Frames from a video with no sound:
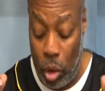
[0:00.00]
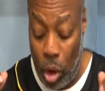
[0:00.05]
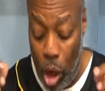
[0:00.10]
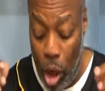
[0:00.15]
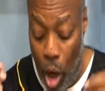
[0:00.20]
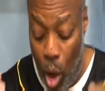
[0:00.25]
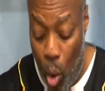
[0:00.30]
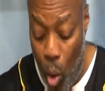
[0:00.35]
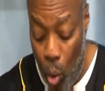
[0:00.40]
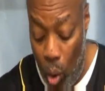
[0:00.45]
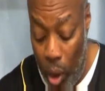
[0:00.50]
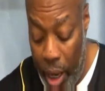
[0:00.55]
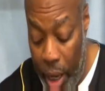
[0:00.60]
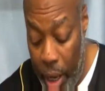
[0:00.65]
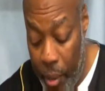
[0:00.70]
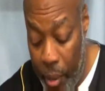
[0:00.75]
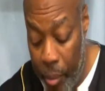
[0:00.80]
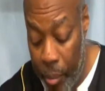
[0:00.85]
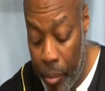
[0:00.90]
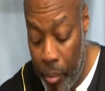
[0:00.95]

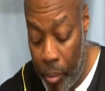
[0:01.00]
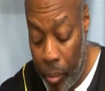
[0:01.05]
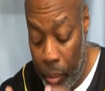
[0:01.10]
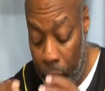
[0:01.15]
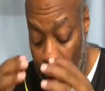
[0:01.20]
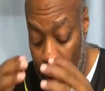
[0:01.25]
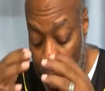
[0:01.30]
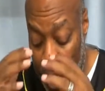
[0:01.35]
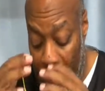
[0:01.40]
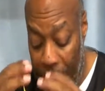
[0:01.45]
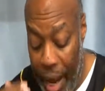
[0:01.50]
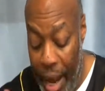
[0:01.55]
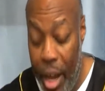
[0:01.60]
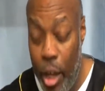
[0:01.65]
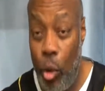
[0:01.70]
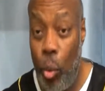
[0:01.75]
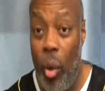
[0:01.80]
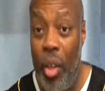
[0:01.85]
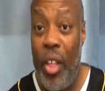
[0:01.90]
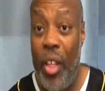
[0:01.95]
Holy.
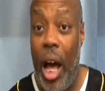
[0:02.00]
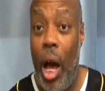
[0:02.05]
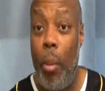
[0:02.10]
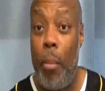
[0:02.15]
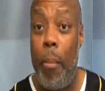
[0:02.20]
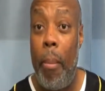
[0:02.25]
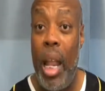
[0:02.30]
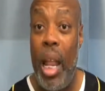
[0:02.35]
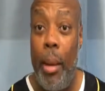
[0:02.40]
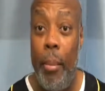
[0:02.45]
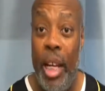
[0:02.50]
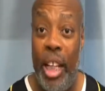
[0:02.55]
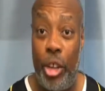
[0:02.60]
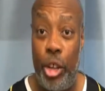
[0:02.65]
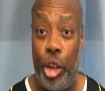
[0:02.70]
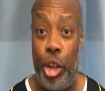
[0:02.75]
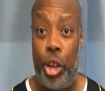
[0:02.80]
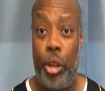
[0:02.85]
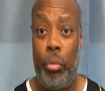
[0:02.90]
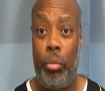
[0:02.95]
And without
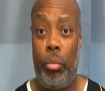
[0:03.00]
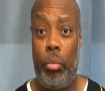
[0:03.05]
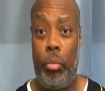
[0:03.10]
blemish.